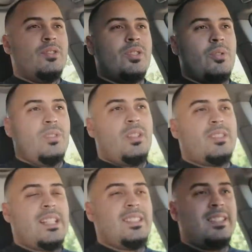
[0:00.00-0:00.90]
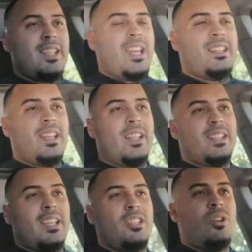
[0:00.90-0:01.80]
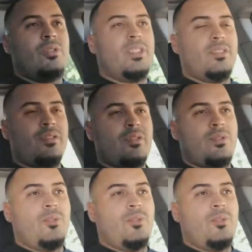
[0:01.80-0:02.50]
So you're essentially saying that Yoda's